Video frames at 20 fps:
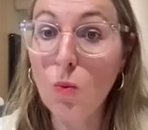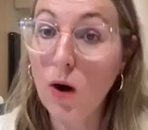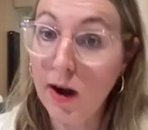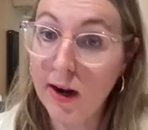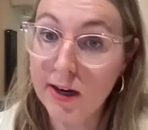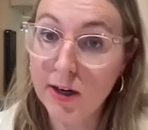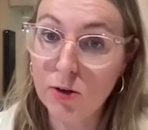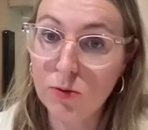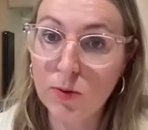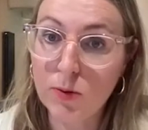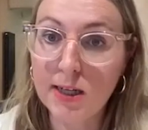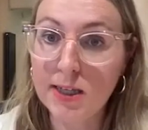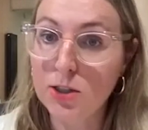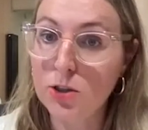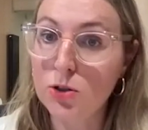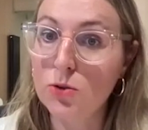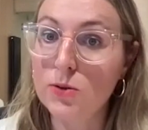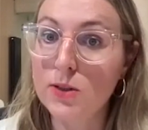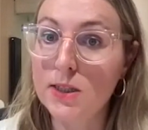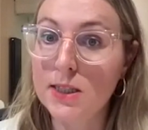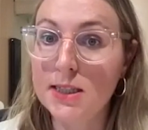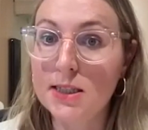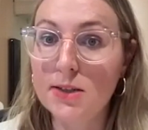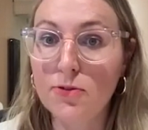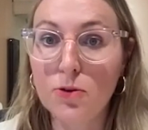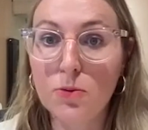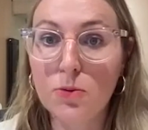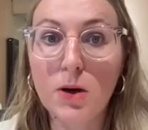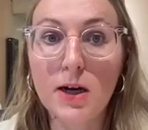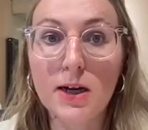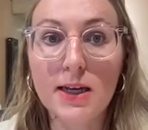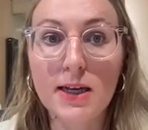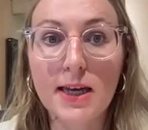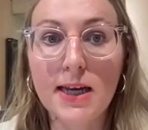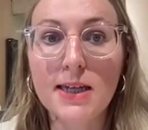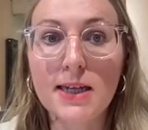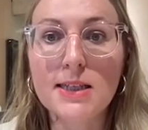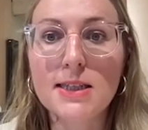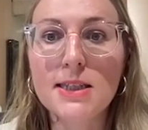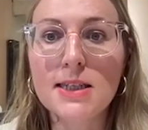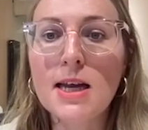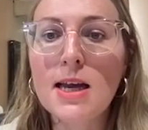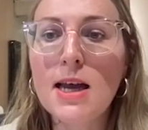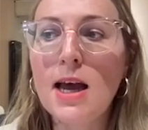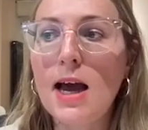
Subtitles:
why you're wanting to go into different markets,